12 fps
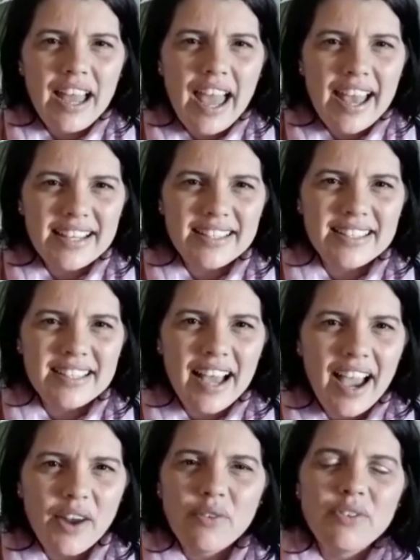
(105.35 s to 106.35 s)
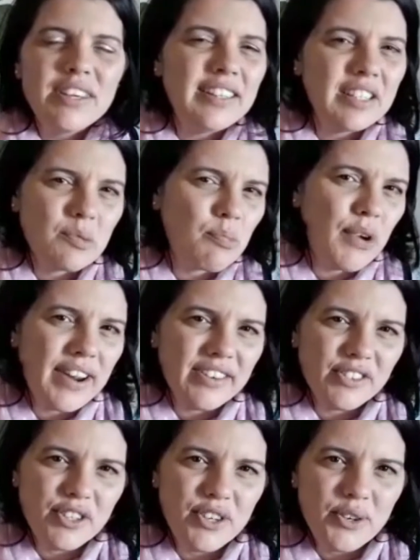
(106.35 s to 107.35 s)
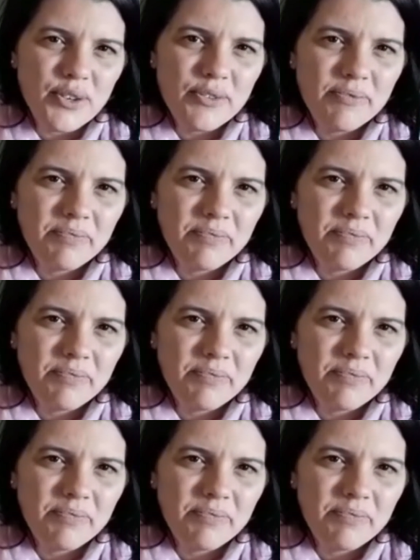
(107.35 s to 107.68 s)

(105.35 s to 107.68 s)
as I read this prayer to you.